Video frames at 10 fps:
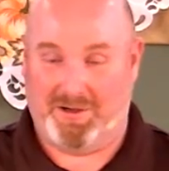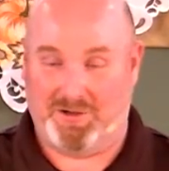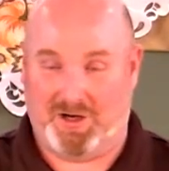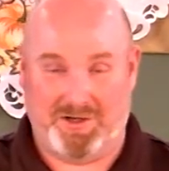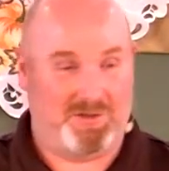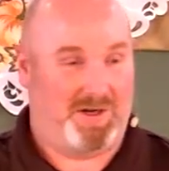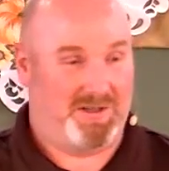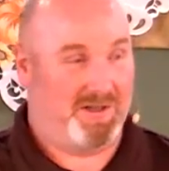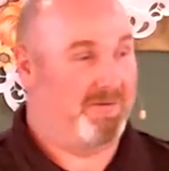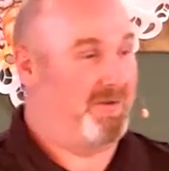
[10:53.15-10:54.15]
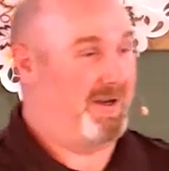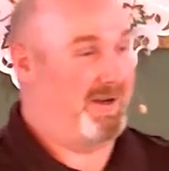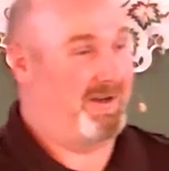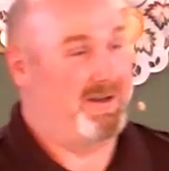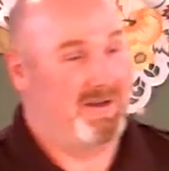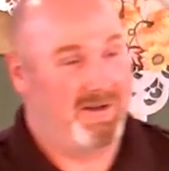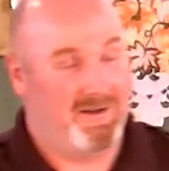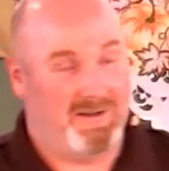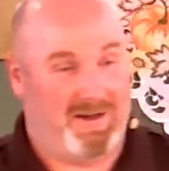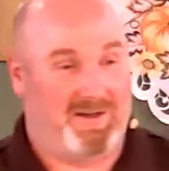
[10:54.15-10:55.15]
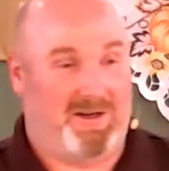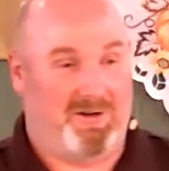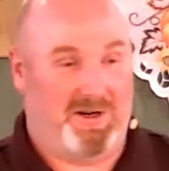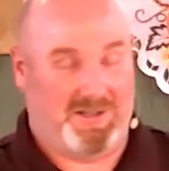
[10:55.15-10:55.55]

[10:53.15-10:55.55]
trying to identify the Antichrist.